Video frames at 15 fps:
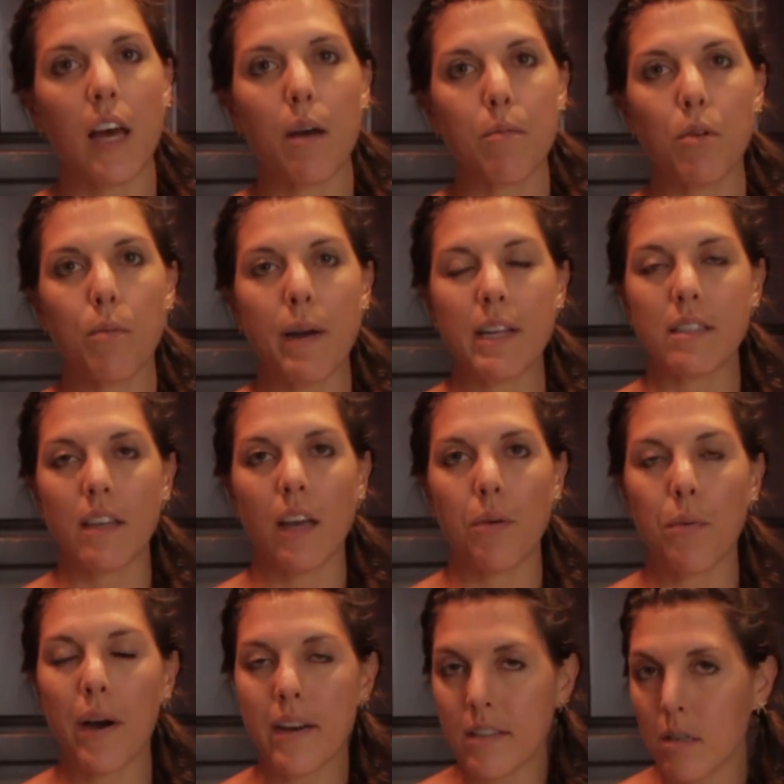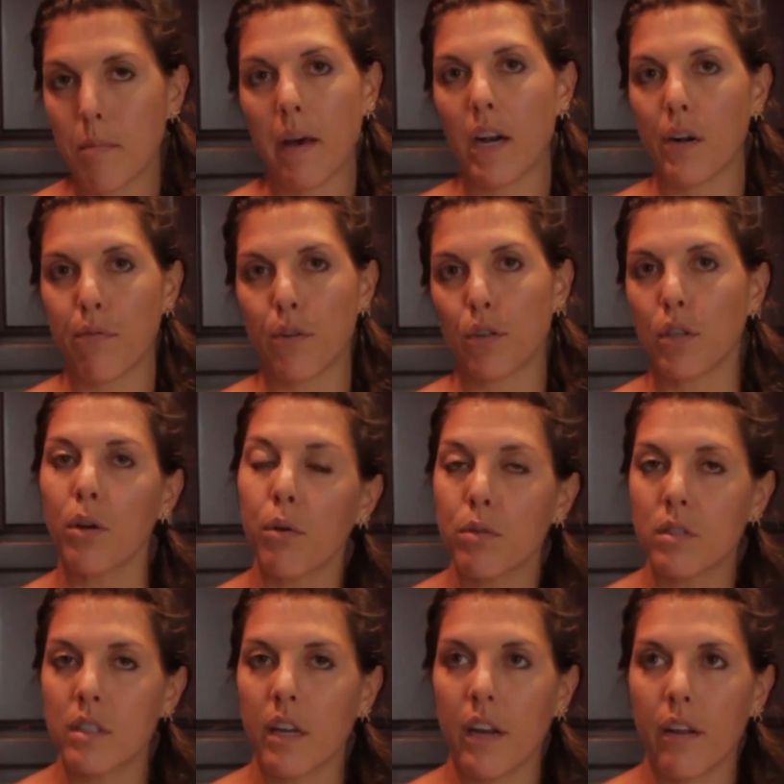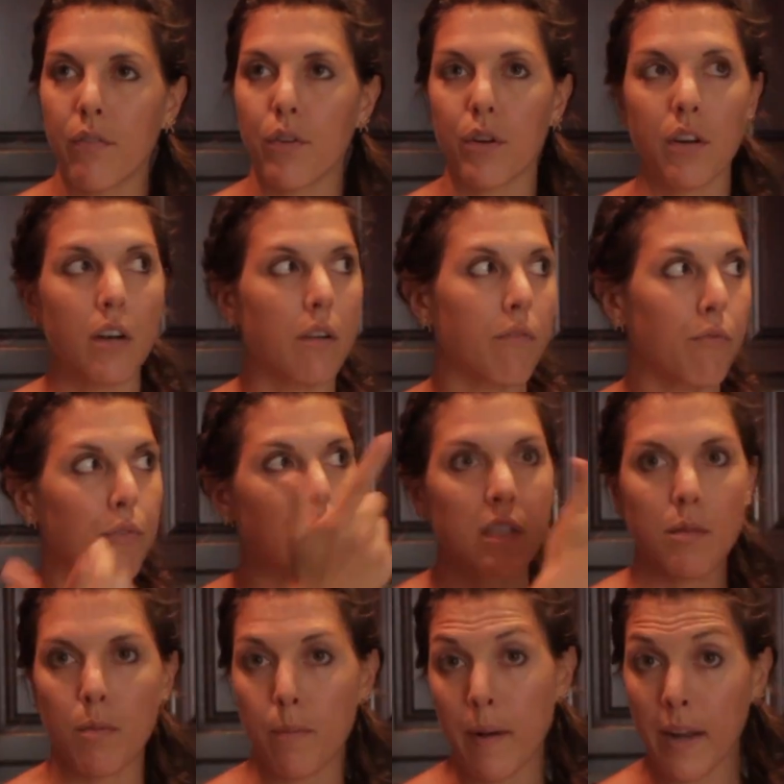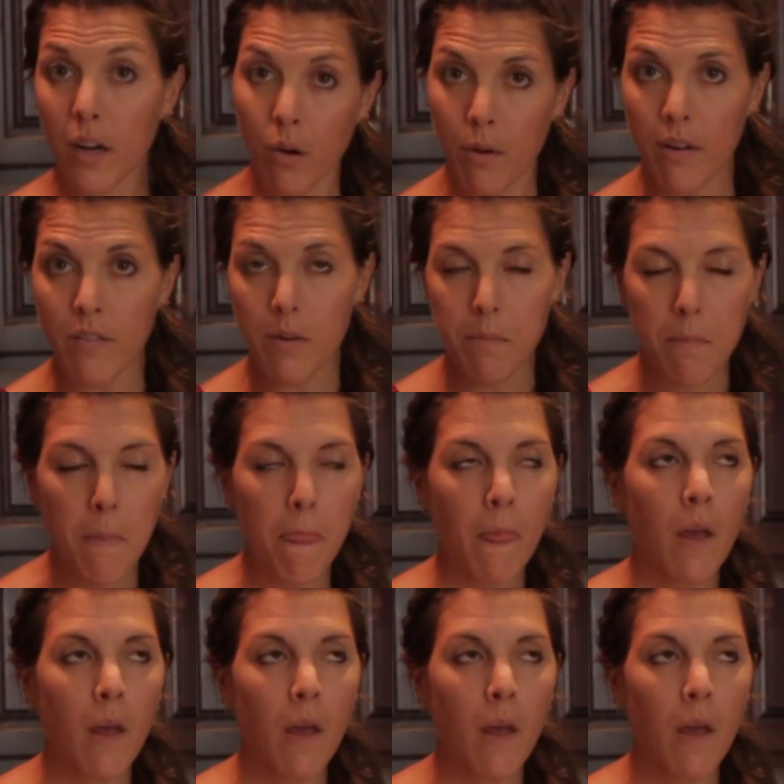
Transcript: them. You might say, why does it matter if they're toasted if you're gonna freeze them and microwave them?